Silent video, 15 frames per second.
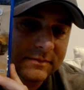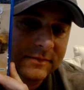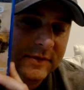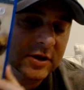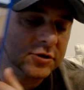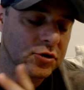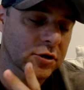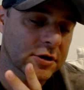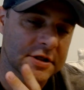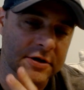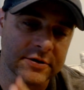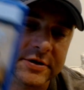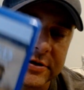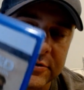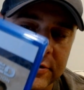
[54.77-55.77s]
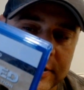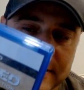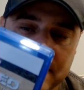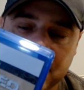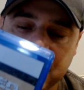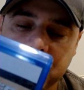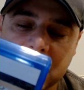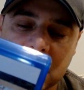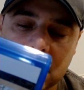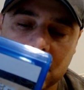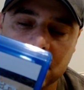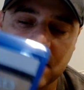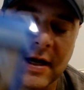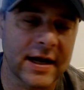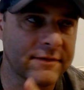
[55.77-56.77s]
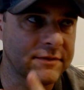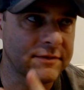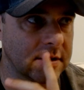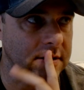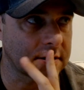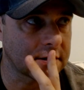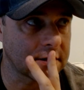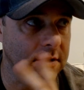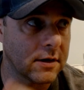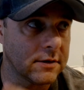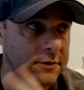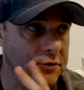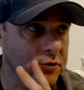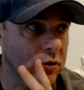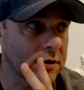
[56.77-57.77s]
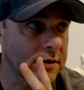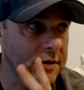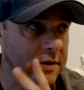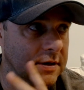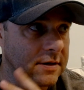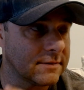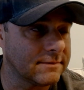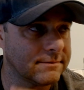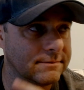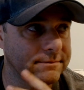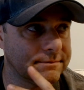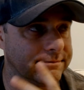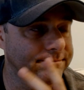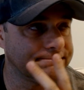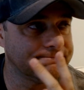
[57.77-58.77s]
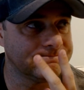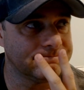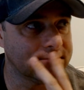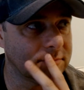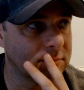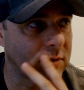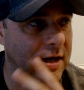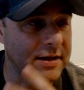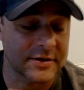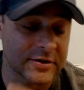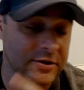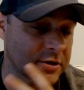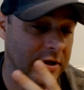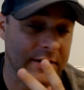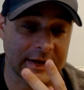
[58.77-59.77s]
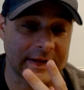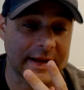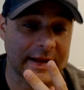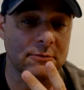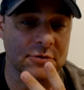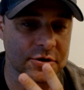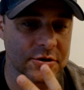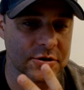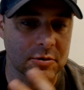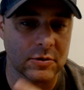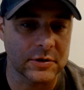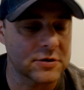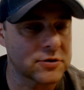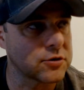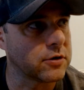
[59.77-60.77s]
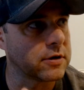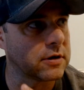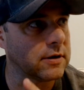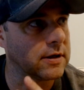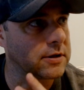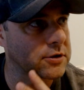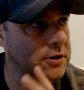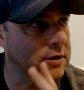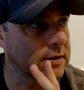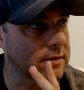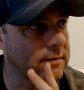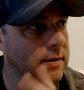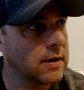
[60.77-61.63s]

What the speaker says: Uncharted series is great. You know, I have the Uncharted. I think that one's just called the Uncharted collection on the